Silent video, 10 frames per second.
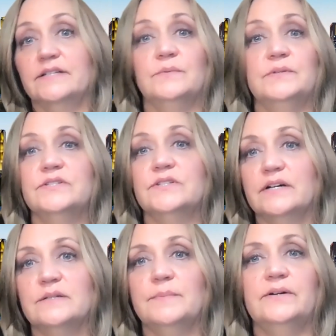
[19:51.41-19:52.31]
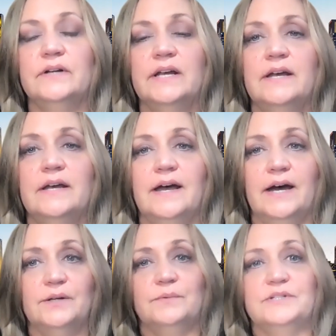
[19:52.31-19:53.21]
So we just talked about
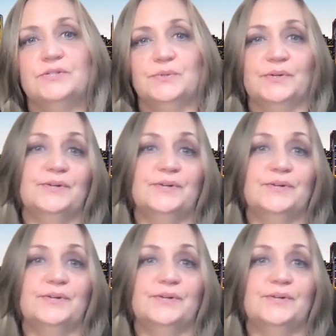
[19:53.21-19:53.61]
how to ensure